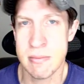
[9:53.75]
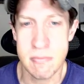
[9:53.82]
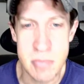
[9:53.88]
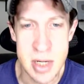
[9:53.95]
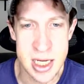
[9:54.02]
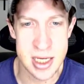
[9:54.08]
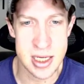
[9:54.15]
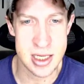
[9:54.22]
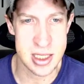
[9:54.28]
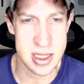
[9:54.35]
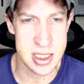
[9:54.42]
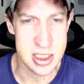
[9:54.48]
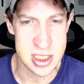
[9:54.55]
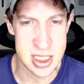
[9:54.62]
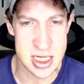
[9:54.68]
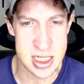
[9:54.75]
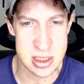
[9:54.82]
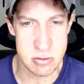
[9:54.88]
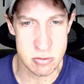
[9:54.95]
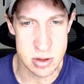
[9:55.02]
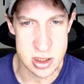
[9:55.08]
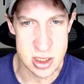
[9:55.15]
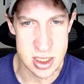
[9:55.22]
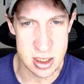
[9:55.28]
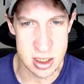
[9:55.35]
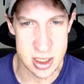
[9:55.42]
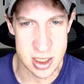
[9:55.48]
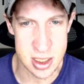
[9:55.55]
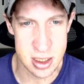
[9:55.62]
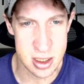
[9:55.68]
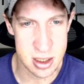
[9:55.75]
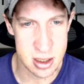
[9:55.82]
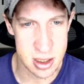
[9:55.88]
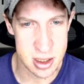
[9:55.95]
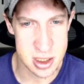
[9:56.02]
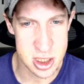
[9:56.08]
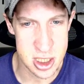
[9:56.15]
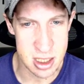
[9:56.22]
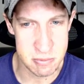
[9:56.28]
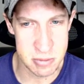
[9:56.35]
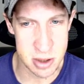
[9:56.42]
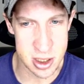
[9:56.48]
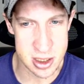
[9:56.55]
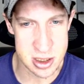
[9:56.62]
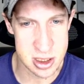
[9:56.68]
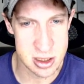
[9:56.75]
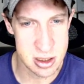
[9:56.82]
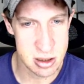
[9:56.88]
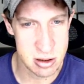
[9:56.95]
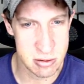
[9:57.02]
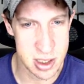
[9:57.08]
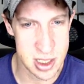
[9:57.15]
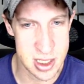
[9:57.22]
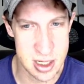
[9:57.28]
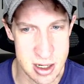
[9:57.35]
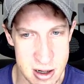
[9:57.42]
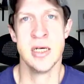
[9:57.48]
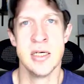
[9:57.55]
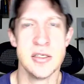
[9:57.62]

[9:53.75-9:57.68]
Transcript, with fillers: But in this case, we're just going to click on the checkbox right here.